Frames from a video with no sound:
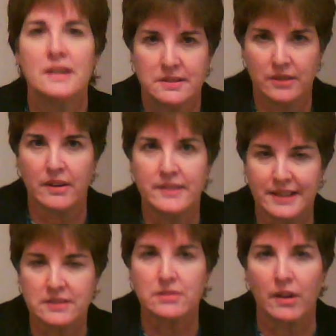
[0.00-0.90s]
So
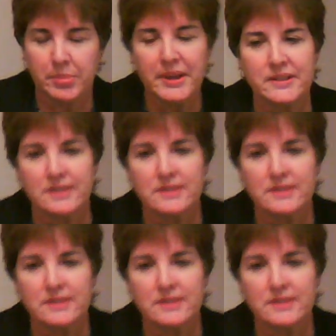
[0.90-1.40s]
that's our opinion.